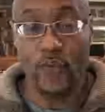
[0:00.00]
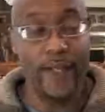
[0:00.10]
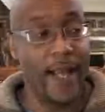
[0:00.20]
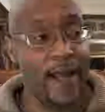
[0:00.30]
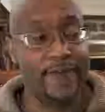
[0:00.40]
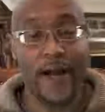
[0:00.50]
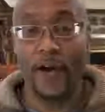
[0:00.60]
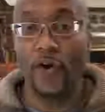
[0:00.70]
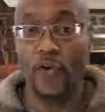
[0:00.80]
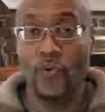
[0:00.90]
we have
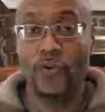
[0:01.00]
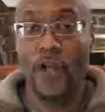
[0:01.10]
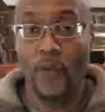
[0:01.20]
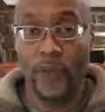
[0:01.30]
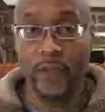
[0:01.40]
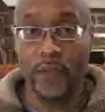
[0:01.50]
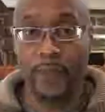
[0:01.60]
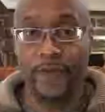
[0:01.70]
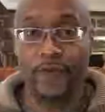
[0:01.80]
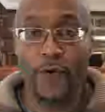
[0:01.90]
our own, we
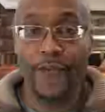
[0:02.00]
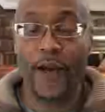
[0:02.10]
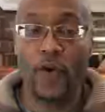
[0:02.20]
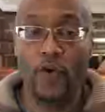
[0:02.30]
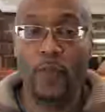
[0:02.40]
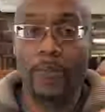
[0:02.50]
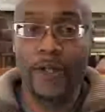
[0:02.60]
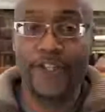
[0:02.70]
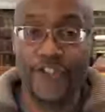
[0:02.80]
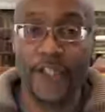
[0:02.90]
put forth our own
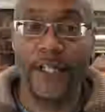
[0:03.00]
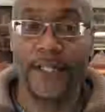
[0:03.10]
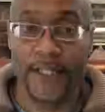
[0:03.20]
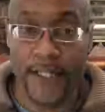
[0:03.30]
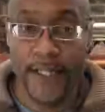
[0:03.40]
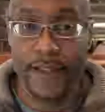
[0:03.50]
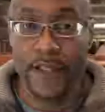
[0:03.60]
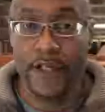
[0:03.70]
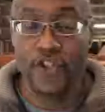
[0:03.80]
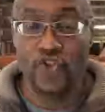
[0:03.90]
punishing intent
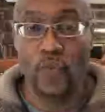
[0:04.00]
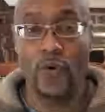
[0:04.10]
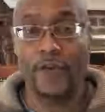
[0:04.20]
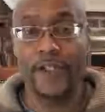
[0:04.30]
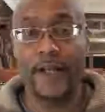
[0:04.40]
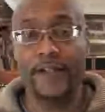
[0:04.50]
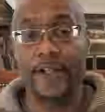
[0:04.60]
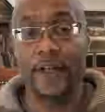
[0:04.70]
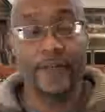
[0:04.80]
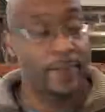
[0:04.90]
towards
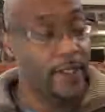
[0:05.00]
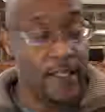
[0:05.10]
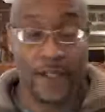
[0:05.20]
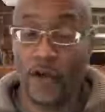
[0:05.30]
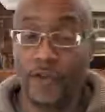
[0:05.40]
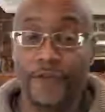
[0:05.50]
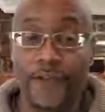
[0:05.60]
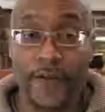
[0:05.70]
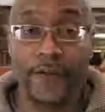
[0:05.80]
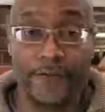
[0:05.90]
ourselves. I mean, it goes
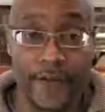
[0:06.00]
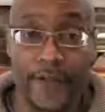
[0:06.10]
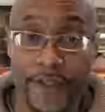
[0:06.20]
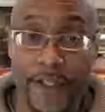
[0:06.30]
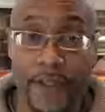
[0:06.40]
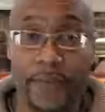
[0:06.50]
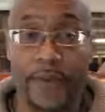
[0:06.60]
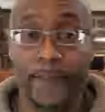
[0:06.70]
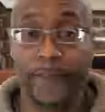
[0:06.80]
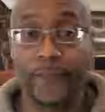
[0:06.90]
very, very deep,
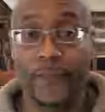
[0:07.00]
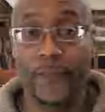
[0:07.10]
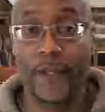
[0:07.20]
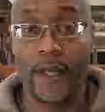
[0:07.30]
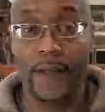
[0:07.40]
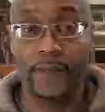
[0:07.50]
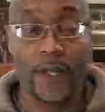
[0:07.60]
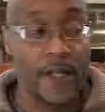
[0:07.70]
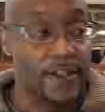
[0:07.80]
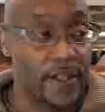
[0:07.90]
okay?
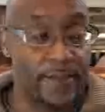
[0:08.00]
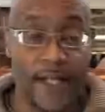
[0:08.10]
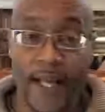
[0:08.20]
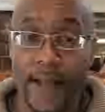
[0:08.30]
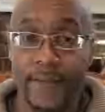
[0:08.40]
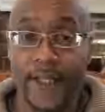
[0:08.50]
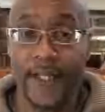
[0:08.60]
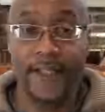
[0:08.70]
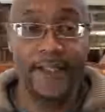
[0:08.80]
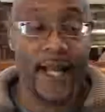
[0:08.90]
Sometimes
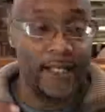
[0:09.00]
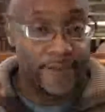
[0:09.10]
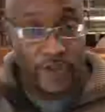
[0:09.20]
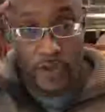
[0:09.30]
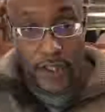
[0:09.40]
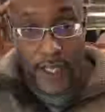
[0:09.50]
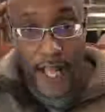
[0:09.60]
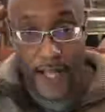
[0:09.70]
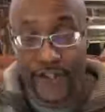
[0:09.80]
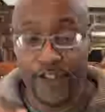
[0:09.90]
it is not even on a
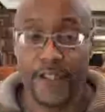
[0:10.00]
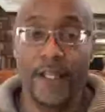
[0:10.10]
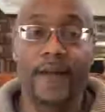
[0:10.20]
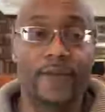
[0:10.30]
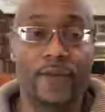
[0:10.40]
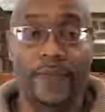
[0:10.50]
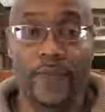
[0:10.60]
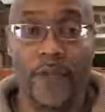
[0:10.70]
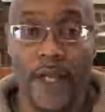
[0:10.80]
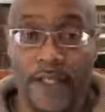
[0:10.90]
conscious level.
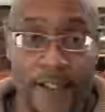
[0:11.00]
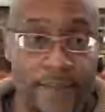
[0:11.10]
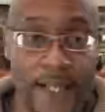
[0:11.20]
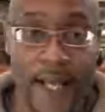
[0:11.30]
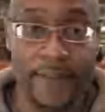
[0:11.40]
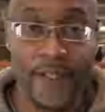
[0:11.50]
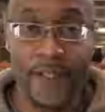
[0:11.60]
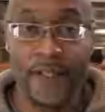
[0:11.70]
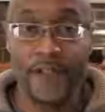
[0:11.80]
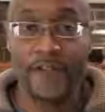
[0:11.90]
Sometimes
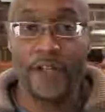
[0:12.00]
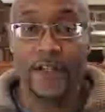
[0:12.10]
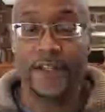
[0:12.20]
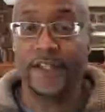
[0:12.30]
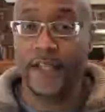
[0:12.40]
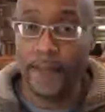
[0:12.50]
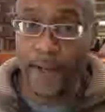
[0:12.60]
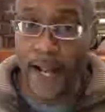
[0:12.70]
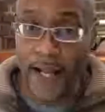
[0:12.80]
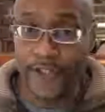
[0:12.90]
it is the
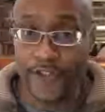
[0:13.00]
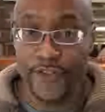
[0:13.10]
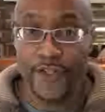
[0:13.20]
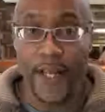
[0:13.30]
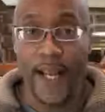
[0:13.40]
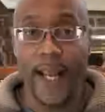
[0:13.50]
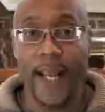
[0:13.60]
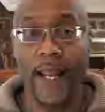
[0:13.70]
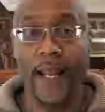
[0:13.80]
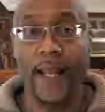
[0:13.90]
subconscious,
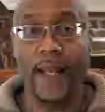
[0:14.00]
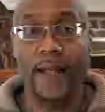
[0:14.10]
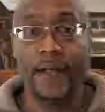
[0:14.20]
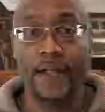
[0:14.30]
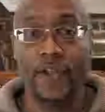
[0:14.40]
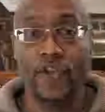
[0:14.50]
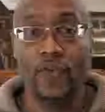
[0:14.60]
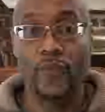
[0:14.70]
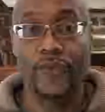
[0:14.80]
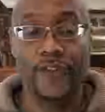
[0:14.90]
and
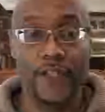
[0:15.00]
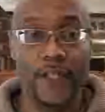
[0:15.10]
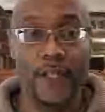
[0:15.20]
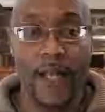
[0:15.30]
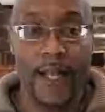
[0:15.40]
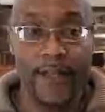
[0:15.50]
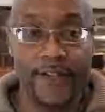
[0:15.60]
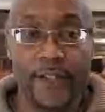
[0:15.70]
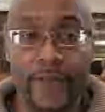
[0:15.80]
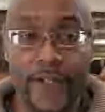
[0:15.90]
you will see a
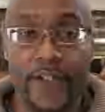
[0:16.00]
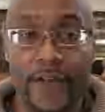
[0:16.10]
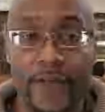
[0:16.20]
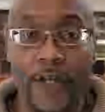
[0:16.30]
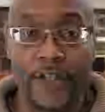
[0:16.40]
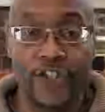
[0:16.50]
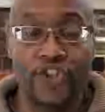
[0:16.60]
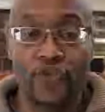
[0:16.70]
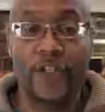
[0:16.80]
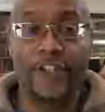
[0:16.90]
series of
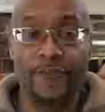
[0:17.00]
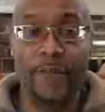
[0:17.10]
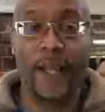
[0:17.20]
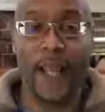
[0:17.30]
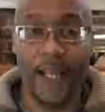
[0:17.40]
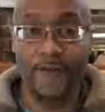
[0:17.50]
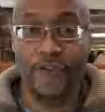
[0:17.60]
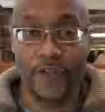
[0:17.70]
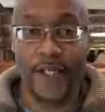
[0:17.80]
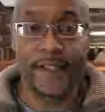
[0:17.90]
destructive
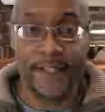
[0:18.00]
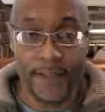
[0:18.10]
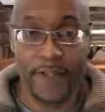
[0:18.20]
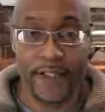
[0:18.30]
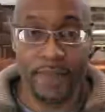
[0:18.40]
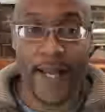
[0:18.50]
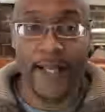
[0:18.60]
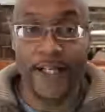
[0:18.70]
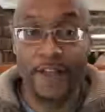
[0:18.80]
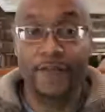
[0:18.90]
behavior exhibited by
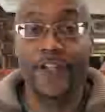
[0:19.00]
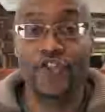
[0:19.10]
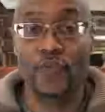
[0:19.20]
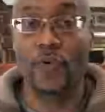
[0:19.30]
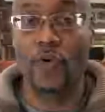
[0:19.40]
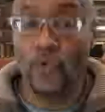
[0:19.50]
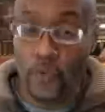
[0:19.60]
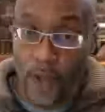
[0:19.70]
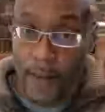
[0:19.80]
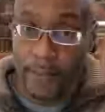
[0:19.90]
an individual
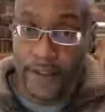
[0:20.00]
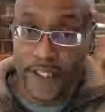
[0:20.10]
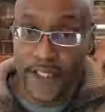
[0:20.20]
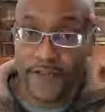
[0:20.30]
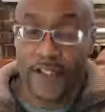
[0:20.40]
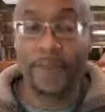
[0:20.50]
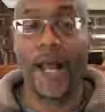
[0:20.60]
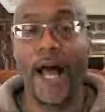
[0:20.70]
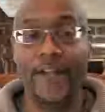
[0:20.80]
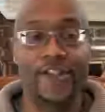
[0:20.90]
who believes
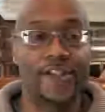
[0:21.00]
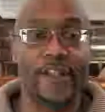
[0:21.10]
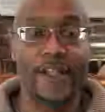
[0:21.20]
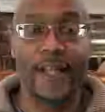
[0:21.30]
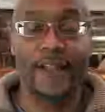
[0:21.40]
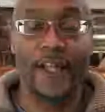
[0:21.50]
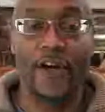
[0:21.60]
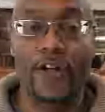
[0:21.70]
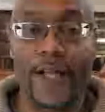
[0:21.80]
subconsciously that they are